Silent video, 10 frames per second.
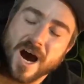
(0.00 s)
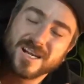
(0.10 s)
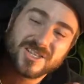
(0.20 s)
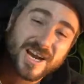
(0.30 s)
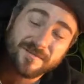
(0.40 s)

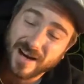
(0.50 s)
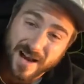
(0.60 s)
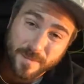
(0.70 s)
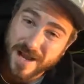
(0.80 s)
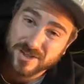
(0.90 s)

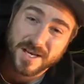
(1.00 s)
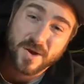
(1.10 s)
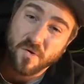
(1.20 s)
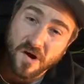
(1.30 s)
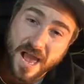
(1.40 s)
I'm actually
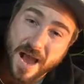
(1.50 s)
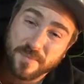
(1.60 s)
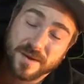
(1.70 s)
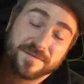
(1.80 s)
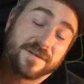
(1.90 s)
quite
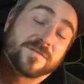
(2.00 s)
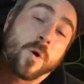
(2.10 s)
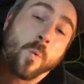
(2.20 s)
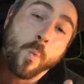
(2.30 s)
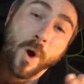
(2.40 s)
happy if I've
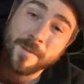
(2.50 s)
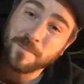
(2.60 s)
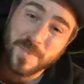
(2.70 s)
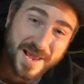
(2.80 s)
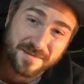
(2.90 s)
got one
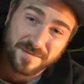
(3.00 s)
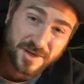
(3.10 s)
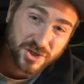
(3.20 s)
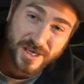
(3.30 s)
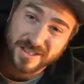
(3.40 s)
bait
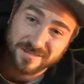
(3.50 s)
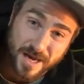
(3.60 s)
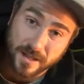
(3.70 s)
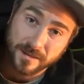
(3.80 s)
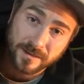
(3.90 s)
fishy
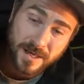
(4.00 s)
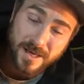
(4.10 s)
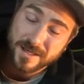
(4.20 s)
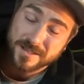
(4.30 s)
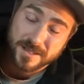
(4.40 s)
dull
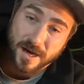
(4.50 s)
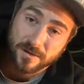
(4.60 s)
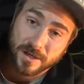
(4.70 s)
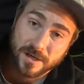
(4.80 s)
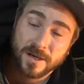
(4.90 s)

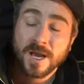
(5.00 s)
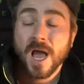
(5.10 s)
style lure